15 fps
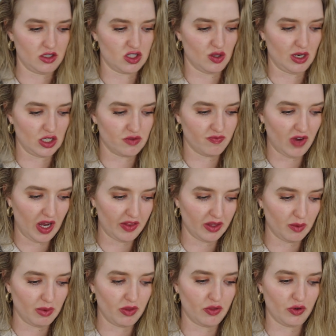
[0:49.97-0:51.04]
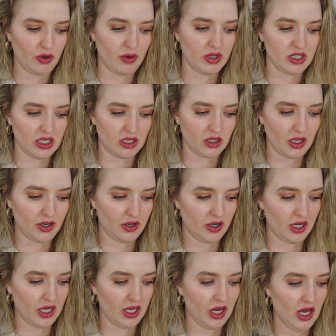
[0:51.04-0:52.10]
and so I finally went through and decluttered it,